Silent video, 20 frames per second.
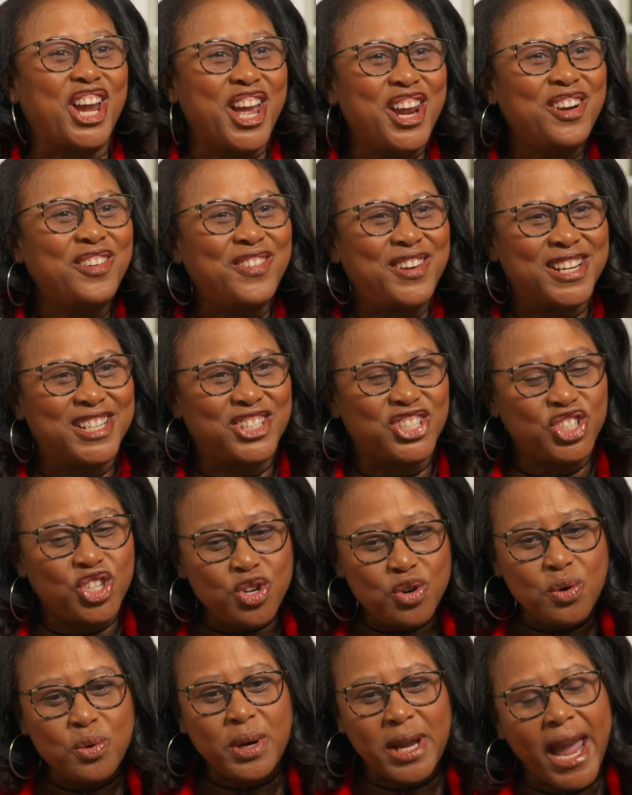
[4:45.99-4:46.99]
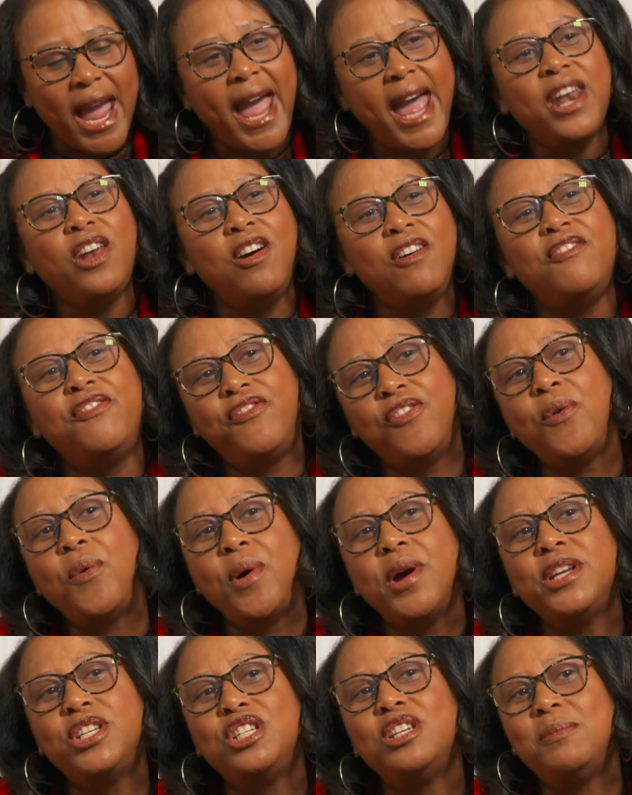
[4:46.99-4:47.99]
generous. You can
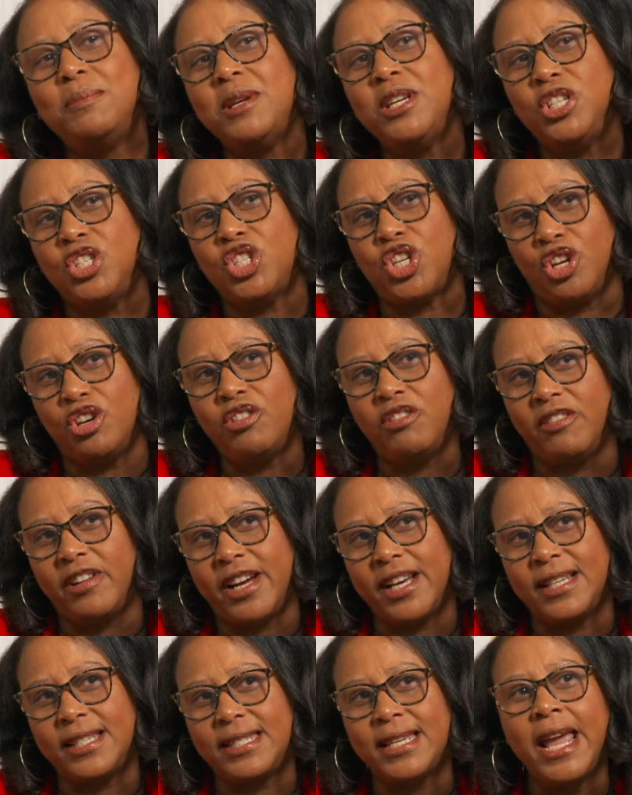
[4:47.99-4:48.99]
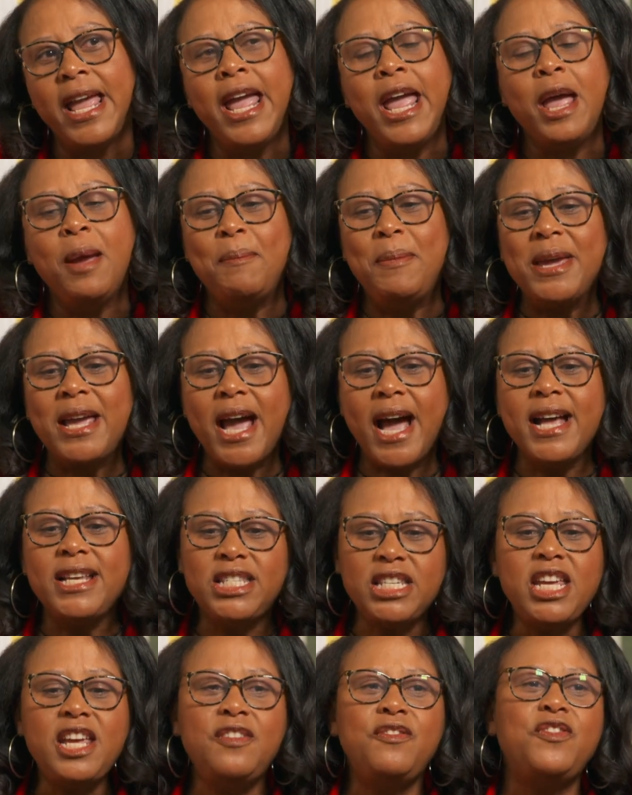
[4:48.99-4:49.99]
afford to be generous.
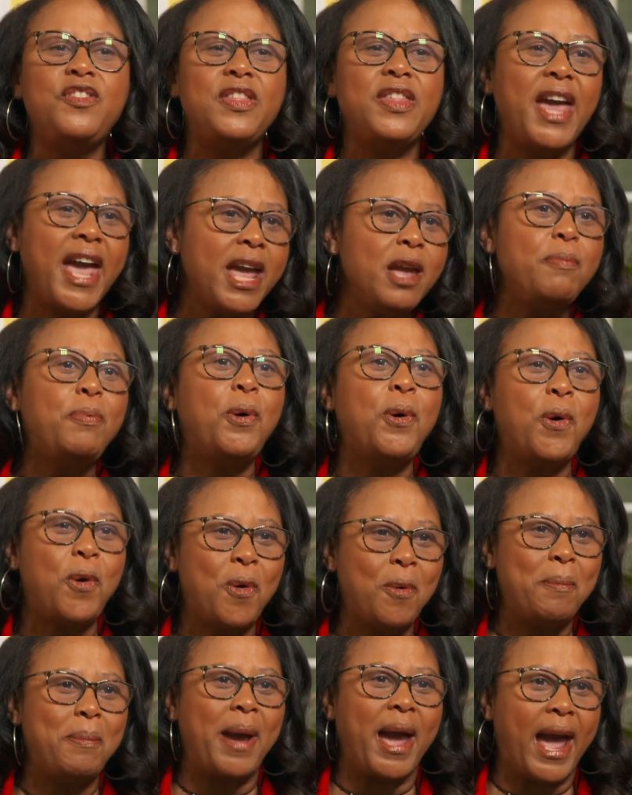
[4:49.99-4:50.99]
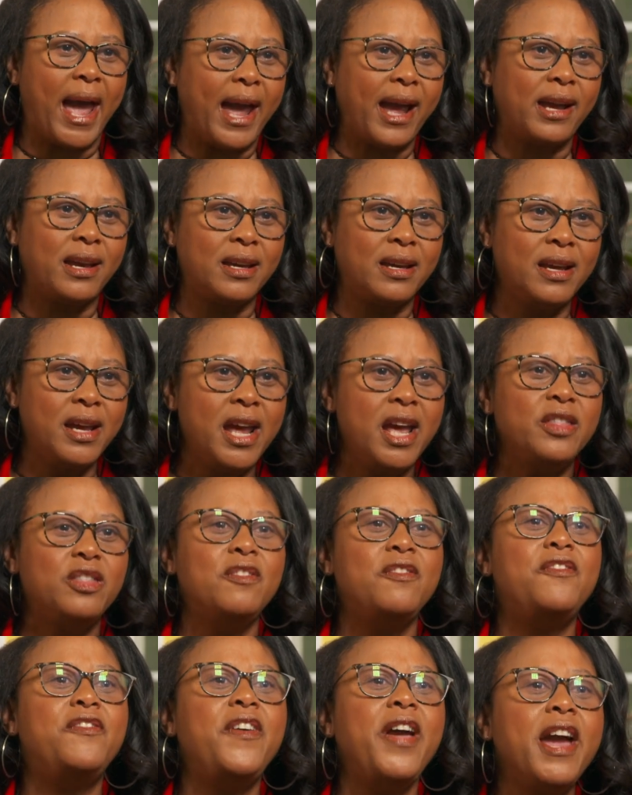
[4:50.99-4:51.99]
Because if they pull back,
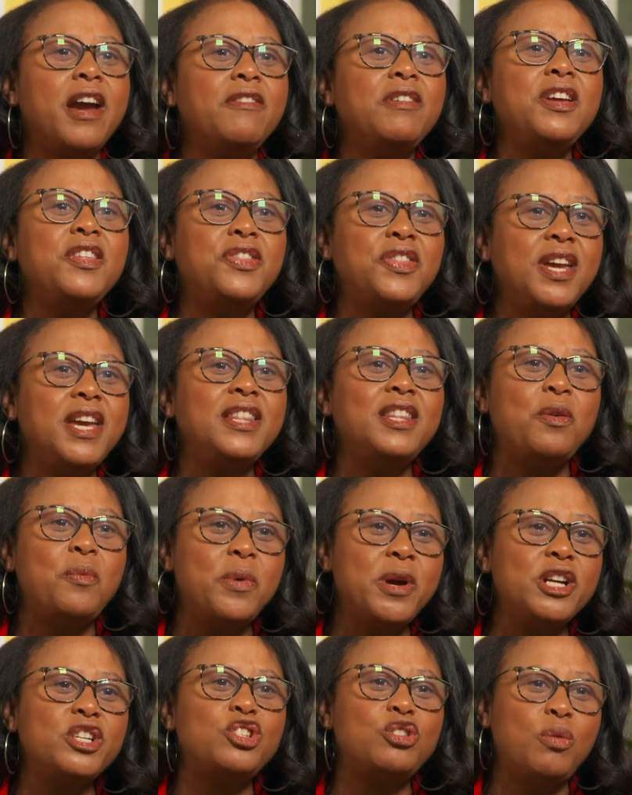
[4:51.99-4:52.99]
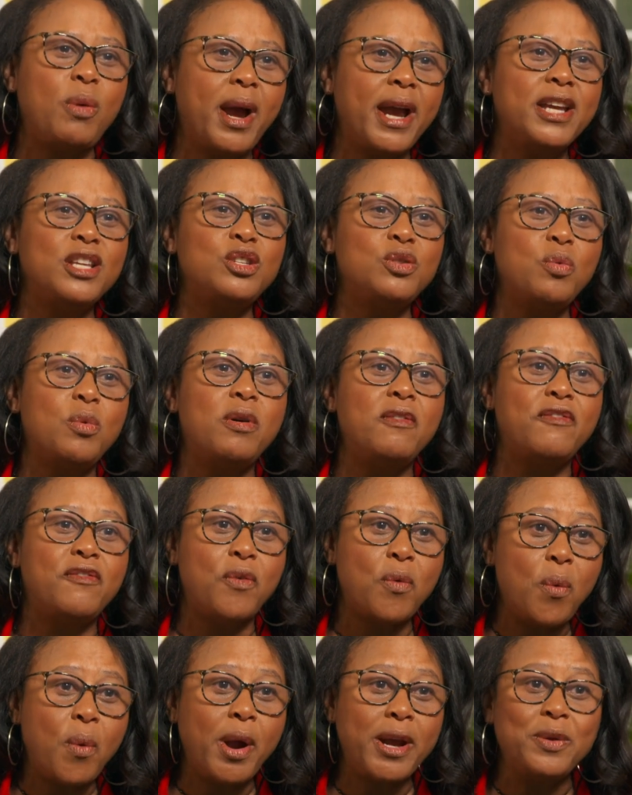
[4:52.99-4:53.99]
the very thing that we're trying to
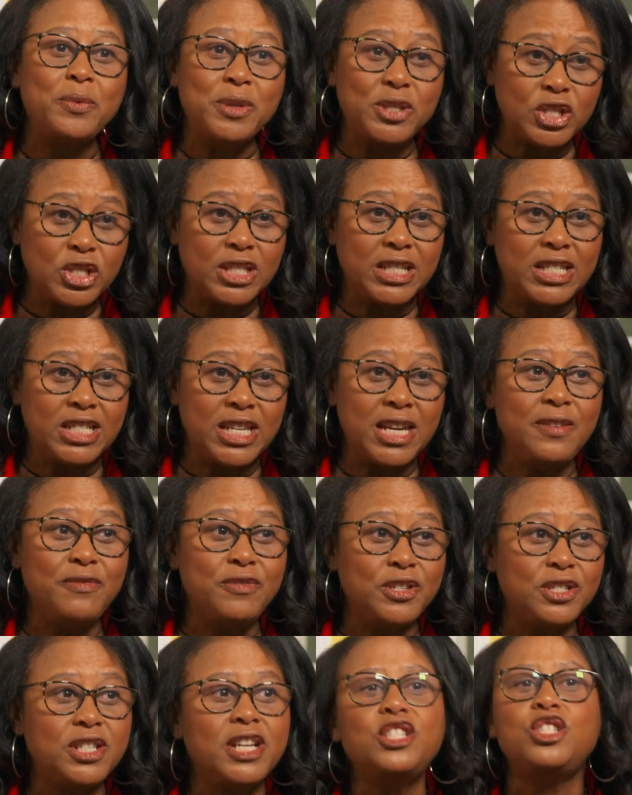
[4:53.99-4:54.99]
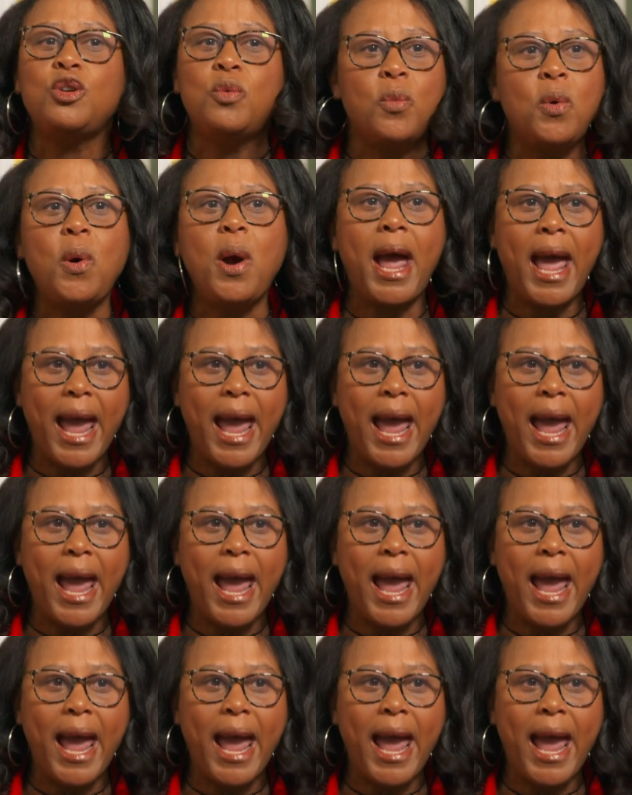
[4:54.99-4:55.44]
avoid, which is a deep recession, will